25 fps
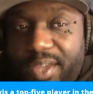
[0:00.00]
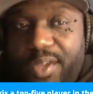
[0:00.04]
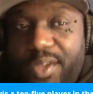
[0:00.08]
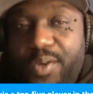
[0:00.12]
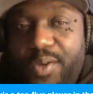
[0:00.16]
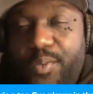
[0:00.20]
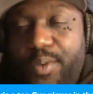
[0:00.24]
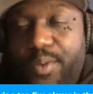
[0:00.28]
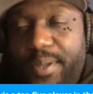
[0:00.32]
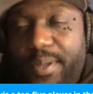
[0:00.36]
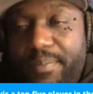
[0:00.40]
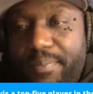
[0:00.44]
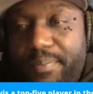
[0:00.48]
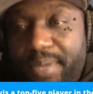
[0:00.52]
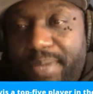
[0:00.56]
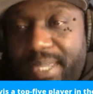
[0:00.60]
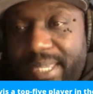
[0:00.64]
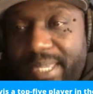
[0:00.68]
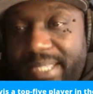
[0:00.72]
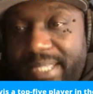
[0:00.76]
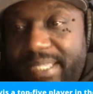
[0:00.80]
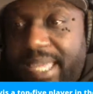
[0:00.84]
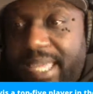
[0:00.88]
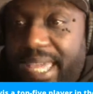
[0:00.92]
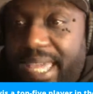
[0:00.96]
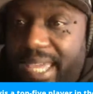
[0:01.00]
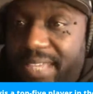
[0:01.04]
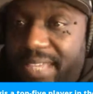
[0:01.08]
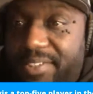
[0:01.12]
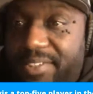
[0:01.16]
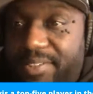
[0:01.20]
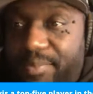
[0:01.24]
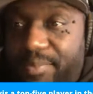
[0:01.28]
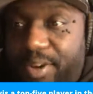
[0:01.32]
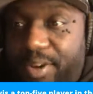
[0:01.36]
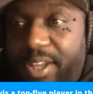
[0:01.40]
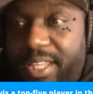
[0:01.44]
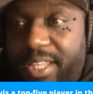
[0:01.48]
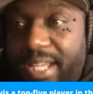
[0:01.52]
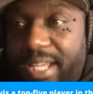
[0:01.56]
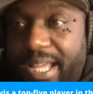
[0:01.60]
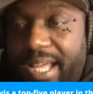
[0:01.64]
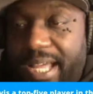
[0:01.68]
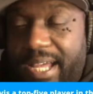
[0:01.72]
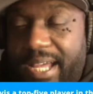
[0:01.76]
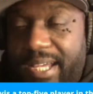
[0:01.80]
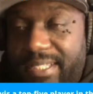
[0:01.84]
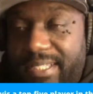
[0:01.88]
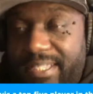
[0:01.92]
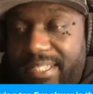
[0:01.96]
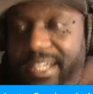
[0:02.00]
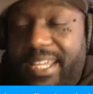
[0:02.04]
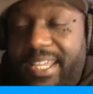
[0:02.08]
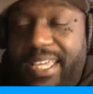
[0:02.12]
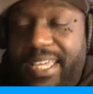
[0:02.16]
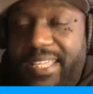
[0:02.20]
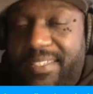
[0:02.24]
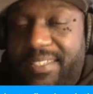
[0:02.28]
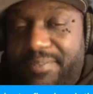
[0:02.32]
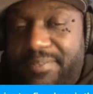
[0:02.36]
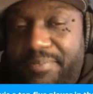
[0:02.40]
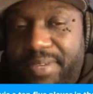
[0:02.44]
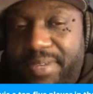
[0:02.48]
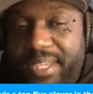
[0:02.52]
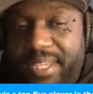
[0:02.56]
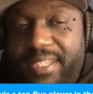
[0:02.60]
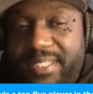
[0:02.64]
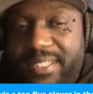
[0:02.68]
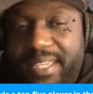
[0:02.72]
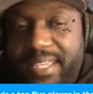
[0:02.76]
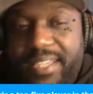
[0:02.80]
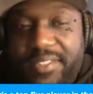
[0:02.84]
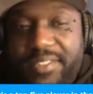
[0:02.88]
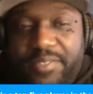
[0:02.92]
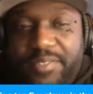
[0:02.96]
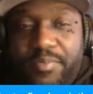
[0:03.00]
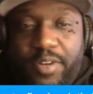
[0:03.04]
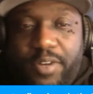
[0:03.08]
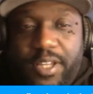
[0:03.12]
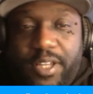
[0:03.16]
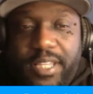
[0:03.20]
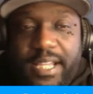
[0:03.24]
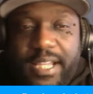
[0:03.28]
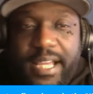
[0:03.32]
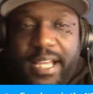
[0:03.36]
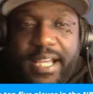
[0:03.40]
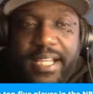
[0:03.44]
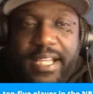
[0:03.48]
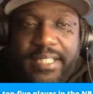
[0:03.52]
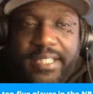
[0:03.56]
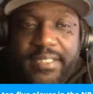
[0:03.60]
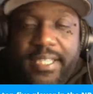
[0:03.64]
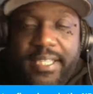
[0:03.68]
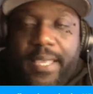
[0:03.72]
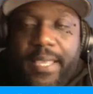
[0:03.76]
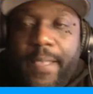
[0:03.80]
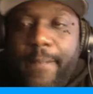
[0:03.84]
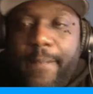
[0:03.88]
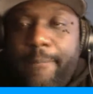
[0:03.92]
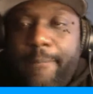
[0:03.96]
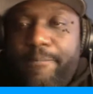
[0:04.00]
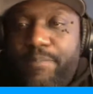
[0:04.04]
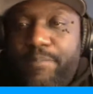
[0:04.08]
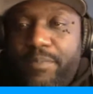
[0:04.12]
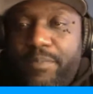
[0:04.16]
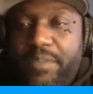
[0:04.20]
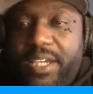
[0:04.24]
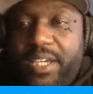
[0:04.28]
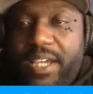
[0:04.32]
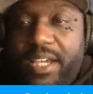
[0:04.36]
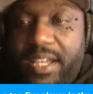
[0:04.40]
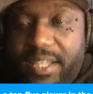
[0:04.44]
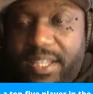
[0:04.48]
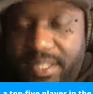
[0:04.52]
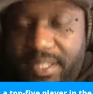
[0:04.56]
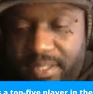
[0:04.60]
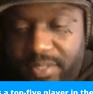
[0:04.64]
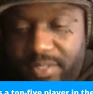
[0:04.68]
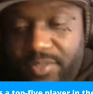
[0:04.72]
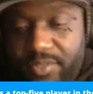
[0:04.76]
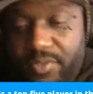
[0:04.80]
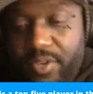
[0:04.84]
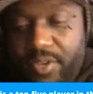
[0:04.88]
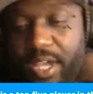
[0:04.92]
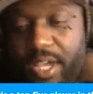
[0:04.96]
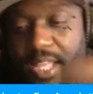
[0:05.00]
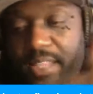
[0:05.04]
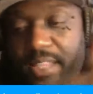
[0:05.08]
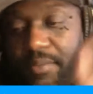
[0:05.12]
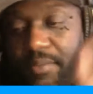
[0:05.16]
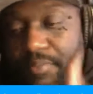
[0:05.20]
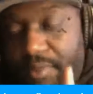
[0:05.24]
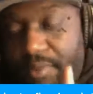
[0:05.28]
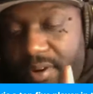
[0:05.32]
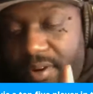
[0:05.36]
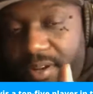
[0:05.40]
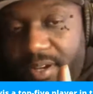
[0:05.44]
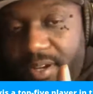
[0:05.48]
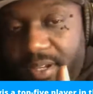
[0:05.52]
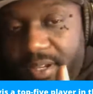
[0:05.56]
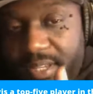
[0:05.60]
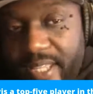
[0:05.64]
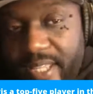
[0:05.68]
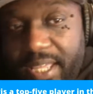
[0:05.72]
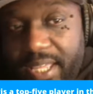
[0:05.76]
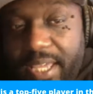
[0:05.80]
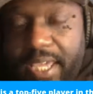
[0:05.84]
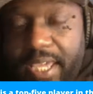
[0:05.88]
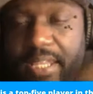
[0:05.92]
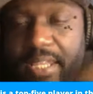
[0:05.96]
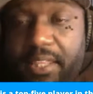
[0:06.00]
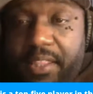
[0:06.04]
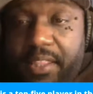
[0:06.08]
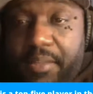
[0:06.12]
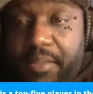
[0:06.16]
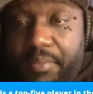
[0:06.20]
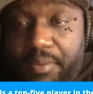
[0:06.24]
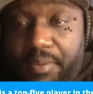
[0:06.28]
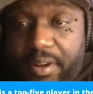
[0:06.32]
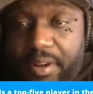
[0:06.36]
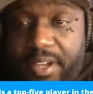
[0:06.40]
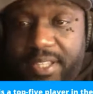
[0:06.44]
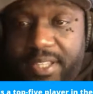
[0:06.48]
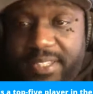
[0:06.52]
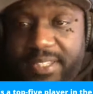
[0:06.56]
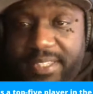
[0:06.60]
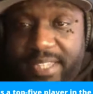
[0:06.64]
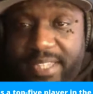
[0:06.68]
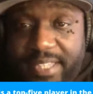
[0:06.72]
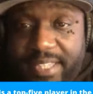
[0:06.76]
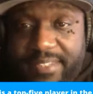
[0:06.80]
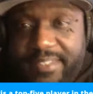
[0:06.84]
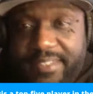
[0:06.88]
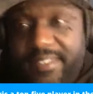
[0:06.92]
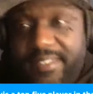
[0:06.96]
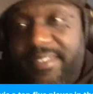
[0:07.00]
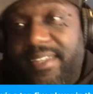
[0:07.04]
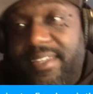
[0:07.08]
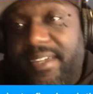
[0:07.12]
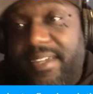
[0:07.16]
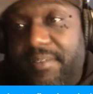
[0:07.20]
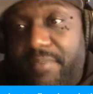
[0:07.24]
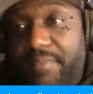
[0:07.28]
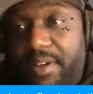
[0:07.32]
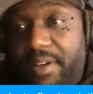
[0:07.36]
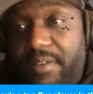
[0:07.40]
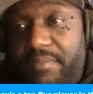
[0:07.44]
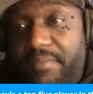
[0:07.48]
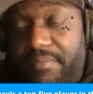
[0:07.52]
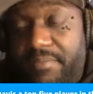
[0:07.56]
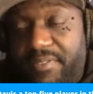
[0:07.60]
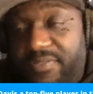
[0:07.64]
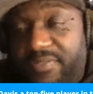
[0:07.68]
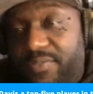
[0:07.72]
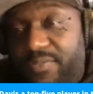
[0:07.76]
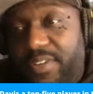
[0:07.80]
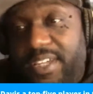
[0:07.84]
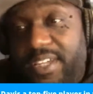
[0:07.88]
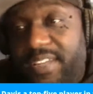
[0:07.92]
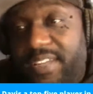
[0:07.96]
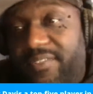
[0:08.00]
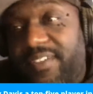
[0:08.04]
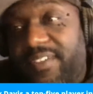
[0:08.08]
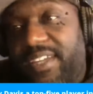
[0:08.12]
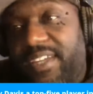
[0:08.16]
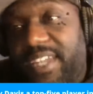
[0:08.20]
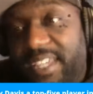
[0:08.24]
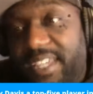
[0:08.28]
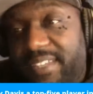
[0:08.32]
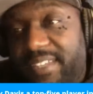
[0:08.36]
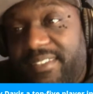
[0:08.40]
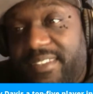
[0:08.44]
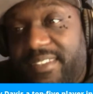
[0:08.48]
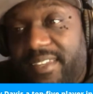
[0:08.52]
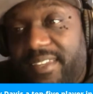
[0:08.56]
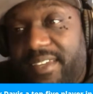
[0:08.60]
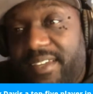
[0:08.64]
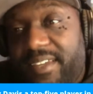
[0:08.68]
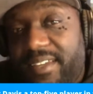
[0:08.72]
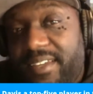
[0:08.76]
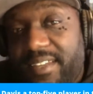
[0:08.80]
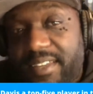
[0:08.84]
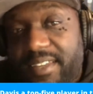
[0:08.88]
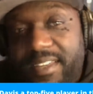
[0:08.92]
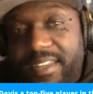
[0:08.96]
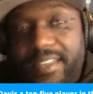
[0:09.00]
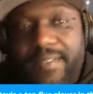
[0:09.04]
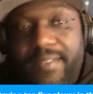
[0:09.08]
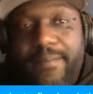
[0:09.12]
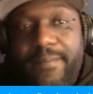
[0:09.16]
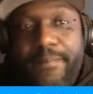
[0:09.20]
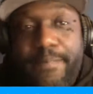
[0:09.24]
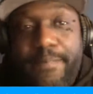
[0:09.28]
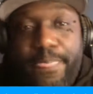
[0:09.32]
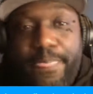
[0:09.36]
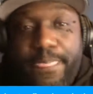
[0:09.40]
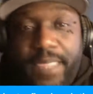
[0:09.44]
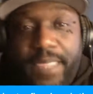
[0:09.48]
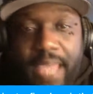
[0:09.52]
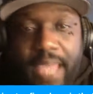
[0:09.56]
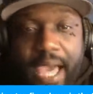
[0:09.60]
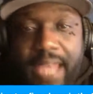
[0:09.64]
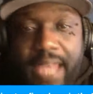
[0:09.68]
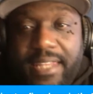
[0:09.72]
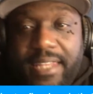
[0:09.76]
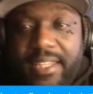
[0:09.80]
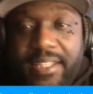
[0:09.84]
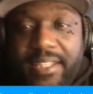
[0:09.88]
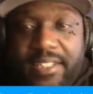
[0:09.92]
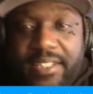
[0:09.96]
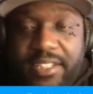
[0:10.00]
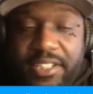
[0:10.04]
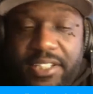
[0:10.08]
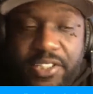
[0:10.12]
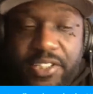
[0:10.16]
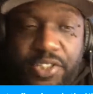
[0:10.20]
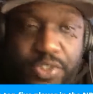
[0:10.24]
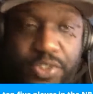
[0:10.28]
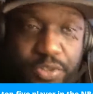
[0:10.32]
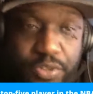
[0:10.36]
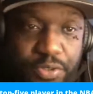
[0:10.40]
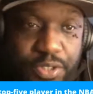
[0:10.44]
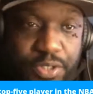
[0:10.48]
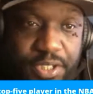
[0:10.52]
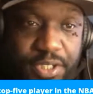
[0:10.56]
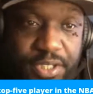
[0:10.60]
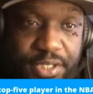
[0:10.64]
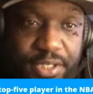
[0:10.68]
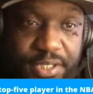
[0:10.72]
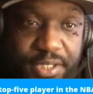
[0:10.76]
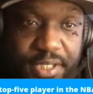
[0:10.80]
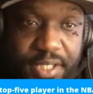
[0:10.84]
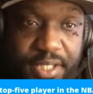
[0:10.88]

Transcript: with bigs and smaller guys, against bigs and smaller guys, because you got LeBron, and then LeBron sets the team up before he even gets there. I need these shooters.